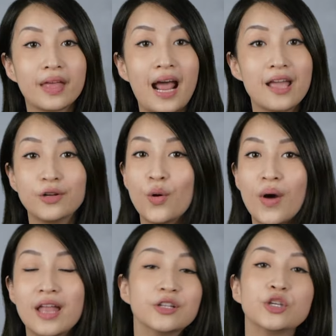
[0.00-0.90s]
that I know
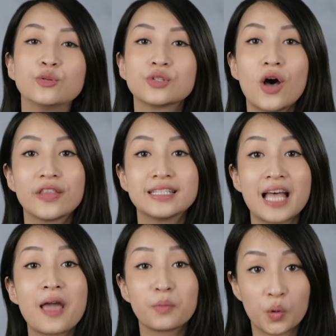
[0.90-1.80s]
and use all the
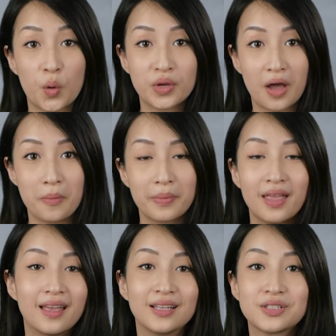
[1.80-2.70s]
time growing up.
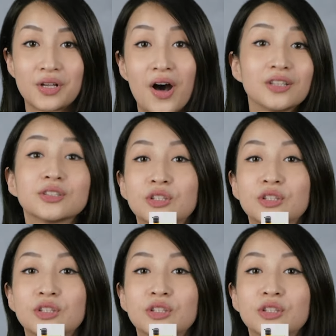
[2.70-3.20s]
It's called